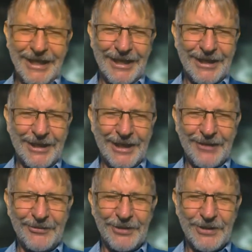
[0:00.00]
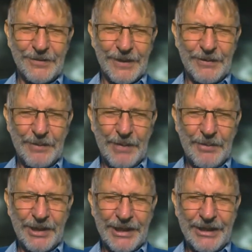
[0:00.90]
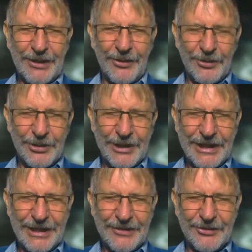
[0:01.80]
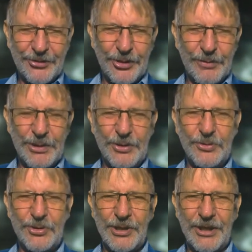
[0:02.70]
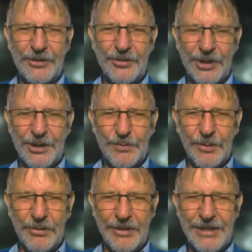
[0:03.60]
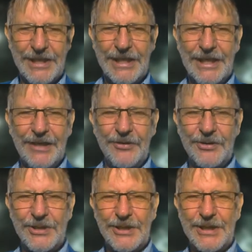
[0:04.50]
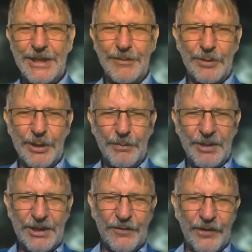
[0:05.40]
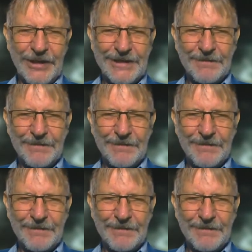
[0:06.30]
And I always remember in the olden days in Durban, you used to go to those mirrors, you used to see them on the beachfront.